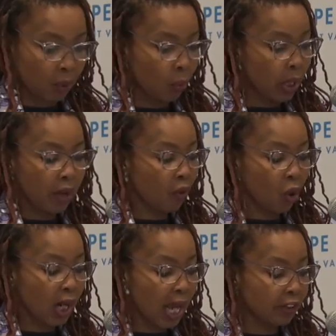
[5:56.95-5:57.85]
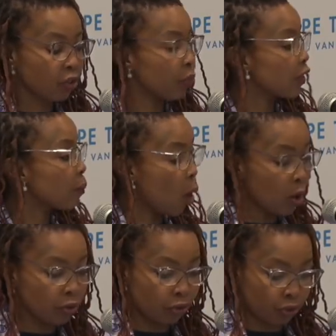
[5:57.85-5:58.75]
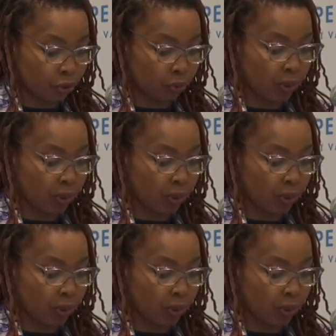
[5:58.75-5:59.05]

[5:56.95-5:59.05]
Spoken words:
We have all had to respond to